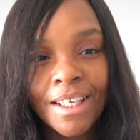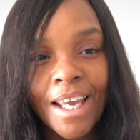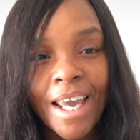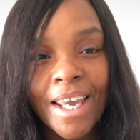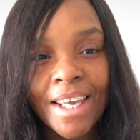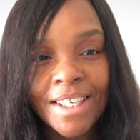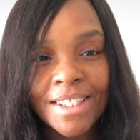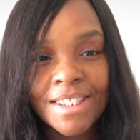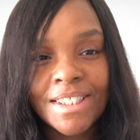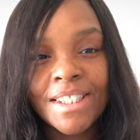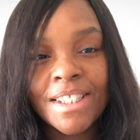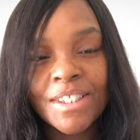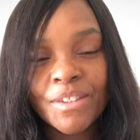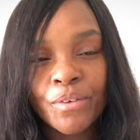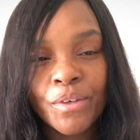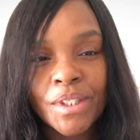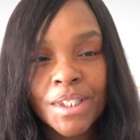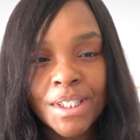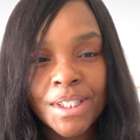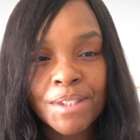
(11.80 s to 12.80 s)
ASD is
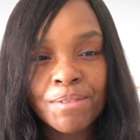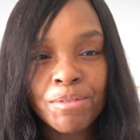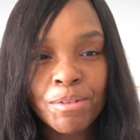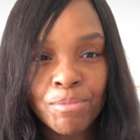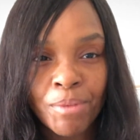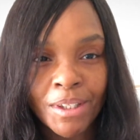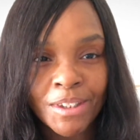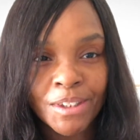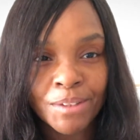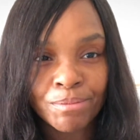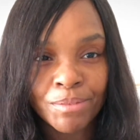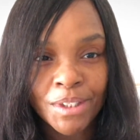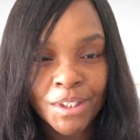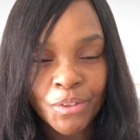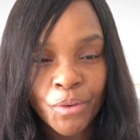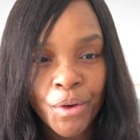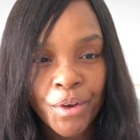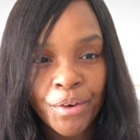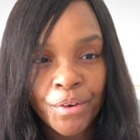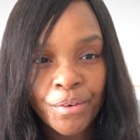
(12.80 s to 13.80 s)
Autism Spectrum
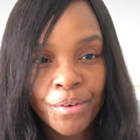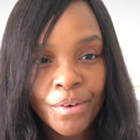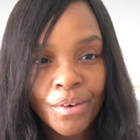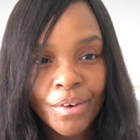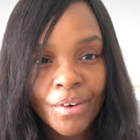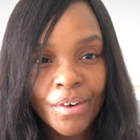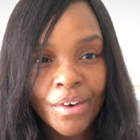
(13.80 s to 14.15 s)
Disorder.